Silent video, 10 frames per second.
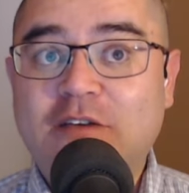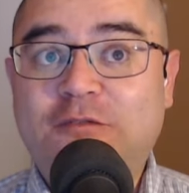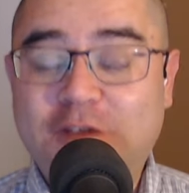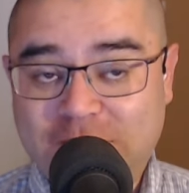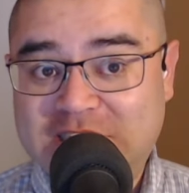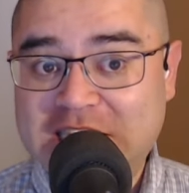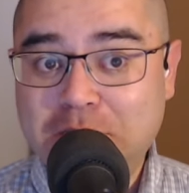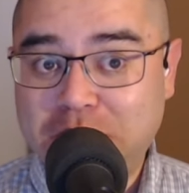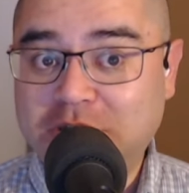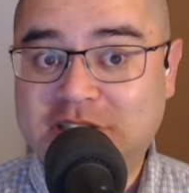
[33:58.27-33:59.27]
15
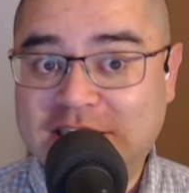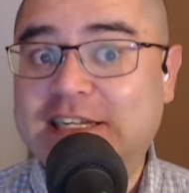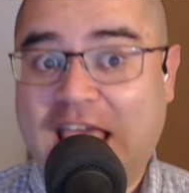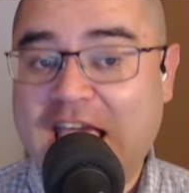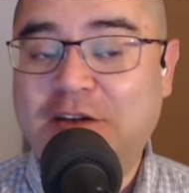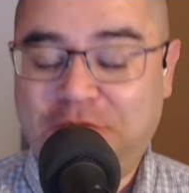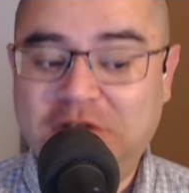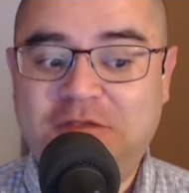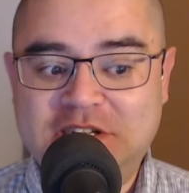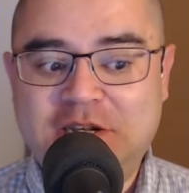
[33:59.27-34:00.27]
built in and
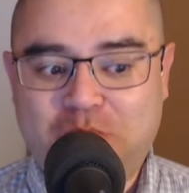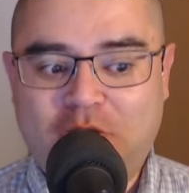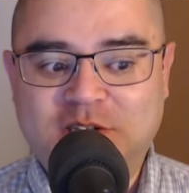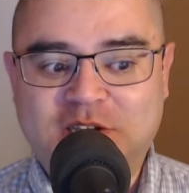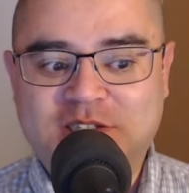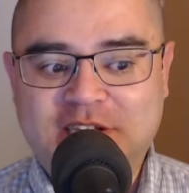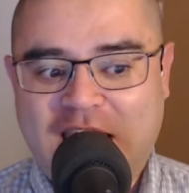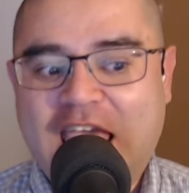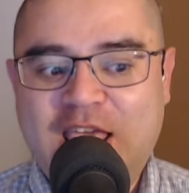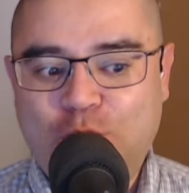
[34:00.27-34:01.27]
15 processing
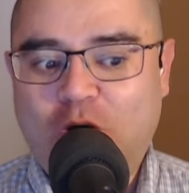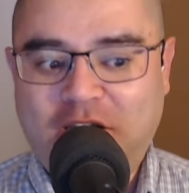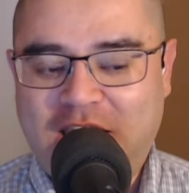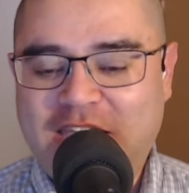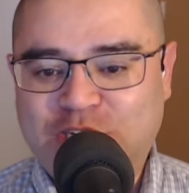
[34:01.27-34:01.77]
A1H